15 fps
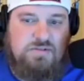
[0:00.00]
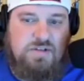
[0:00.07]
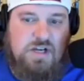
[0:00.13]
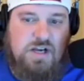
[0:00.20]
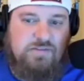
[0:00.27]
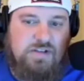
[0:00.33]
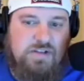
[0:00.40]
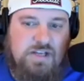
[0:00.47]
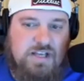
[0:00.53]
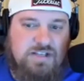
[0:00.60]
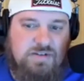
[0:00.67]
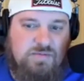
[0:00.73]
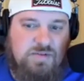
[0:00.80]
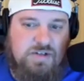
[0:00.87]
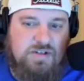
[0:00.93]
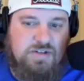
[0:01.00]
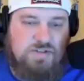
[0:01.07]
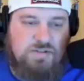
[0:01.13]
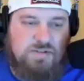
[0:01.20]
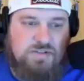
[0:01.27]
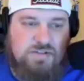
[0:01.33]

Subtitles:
Hovland hasn't won on tour.